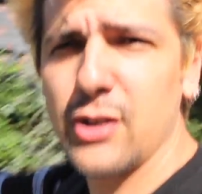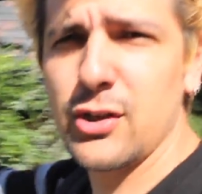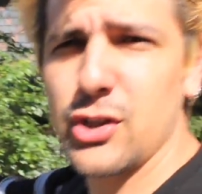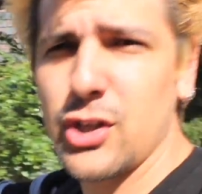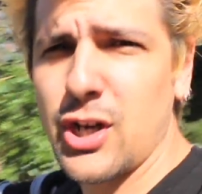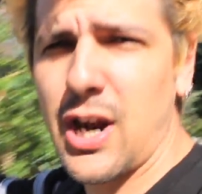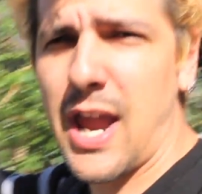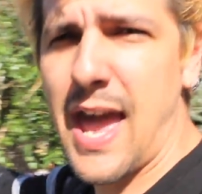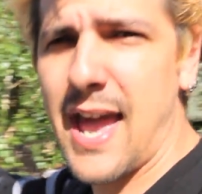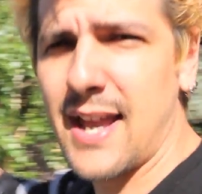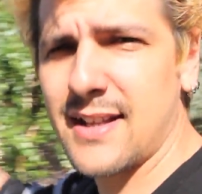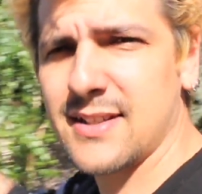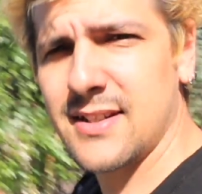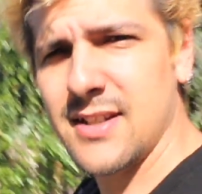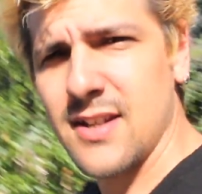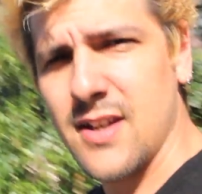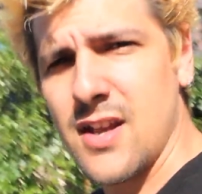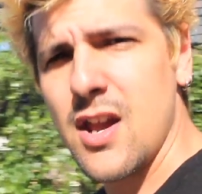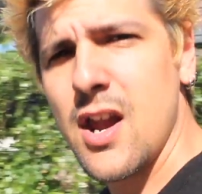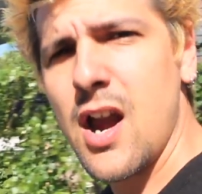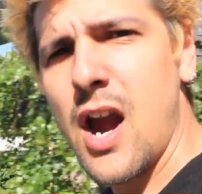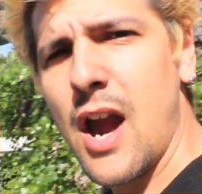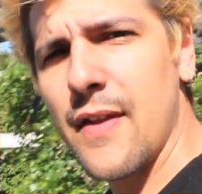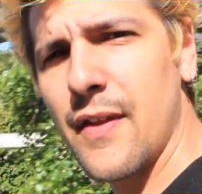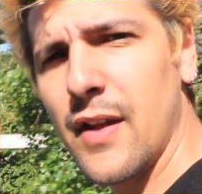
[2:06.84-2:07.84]
tracks,
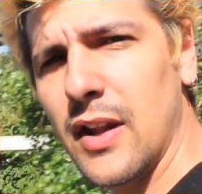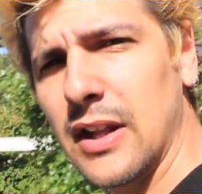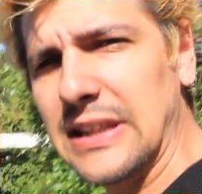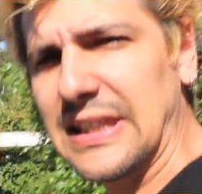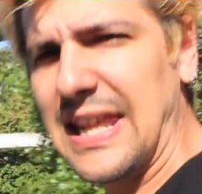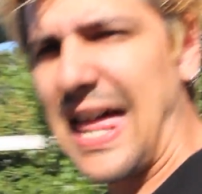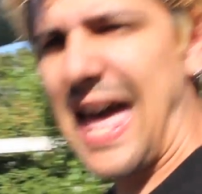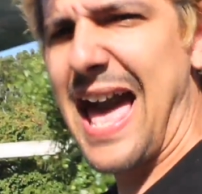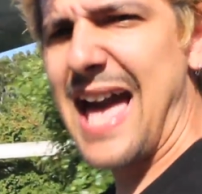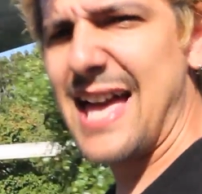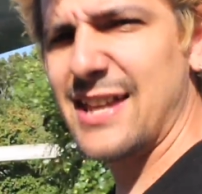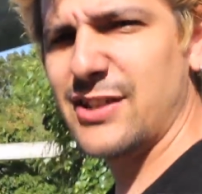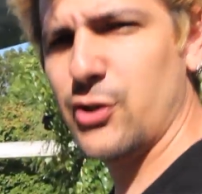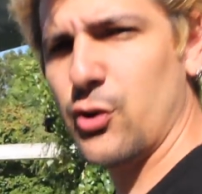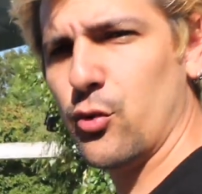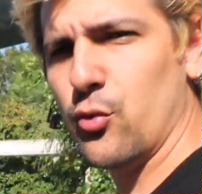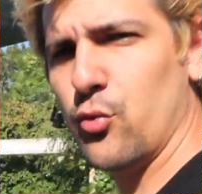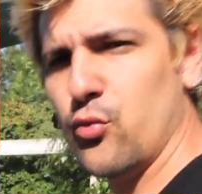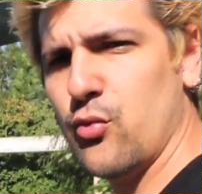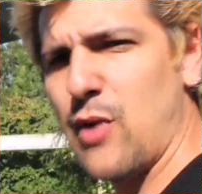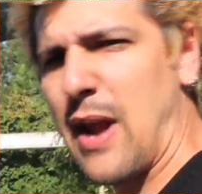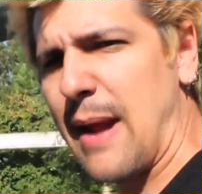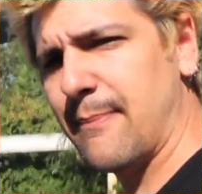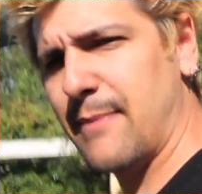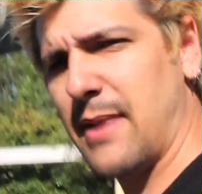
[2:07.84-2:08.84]
are the last
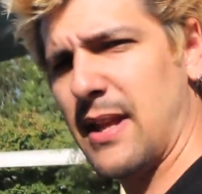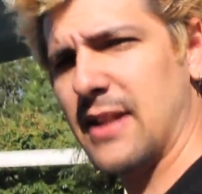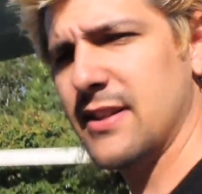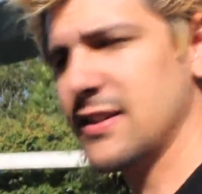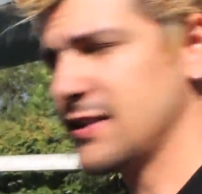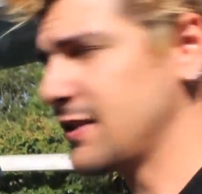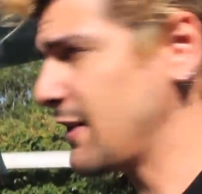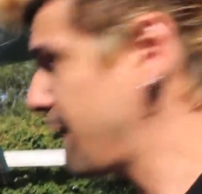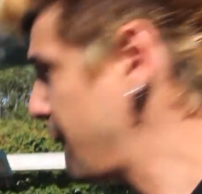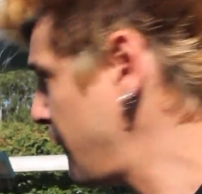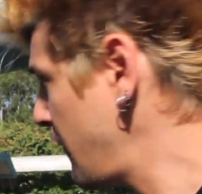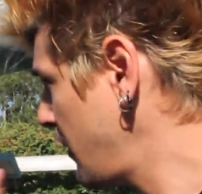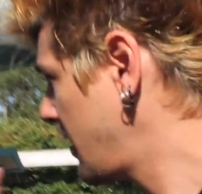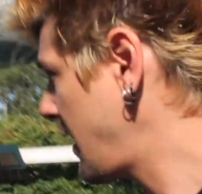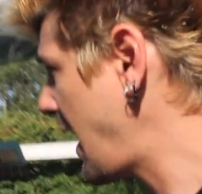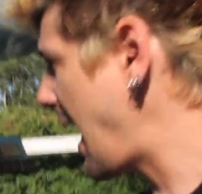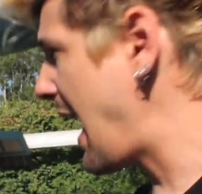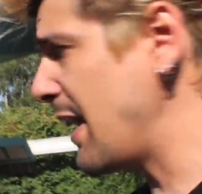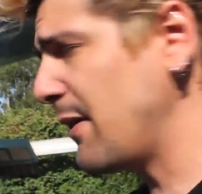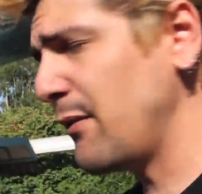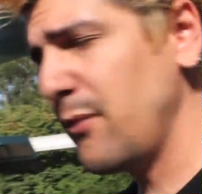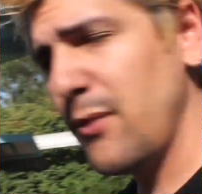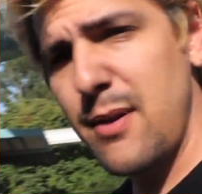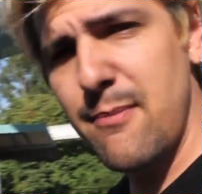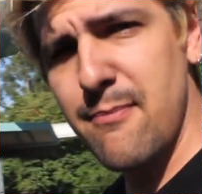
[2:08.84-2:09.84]
remnants, the
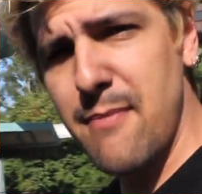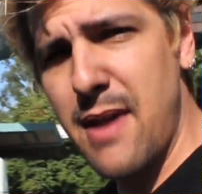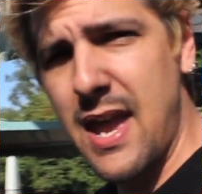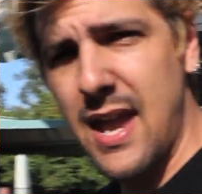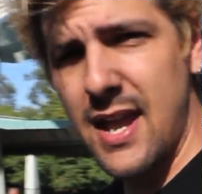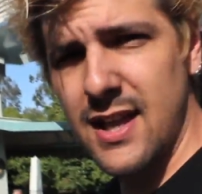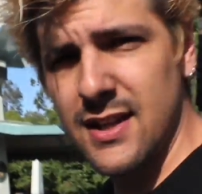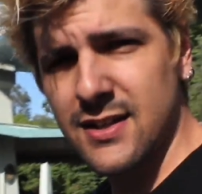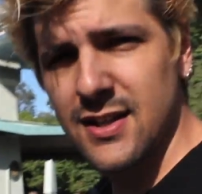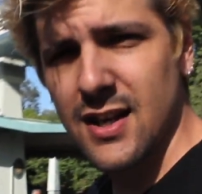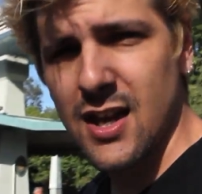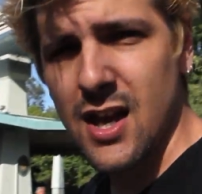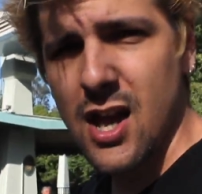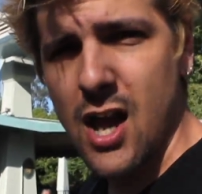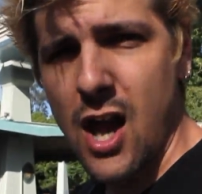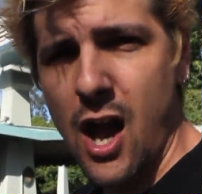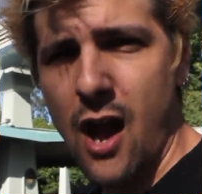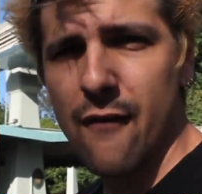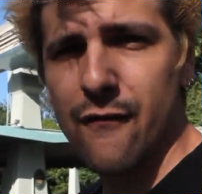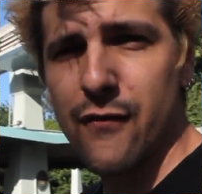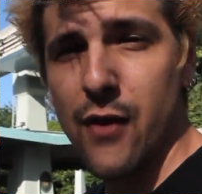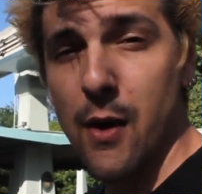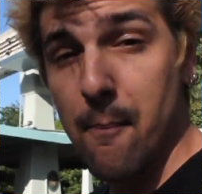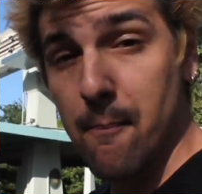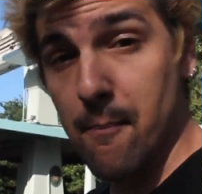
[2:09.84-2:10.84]
forgotten remains
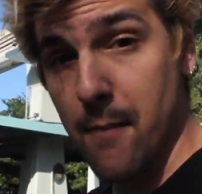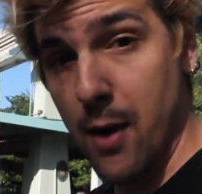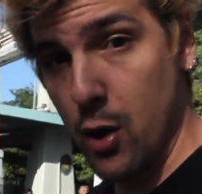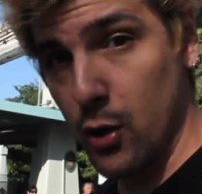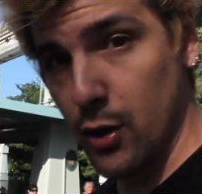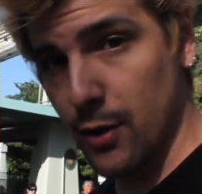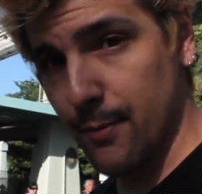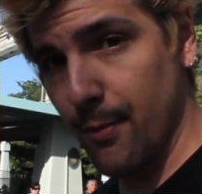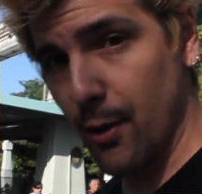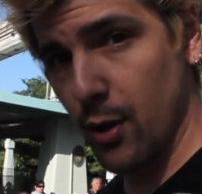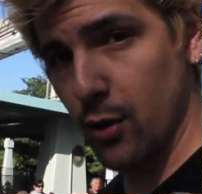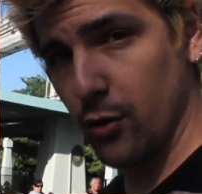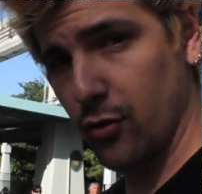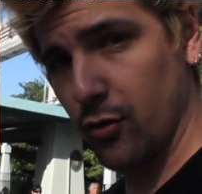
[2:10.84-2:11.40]
of the Motorboat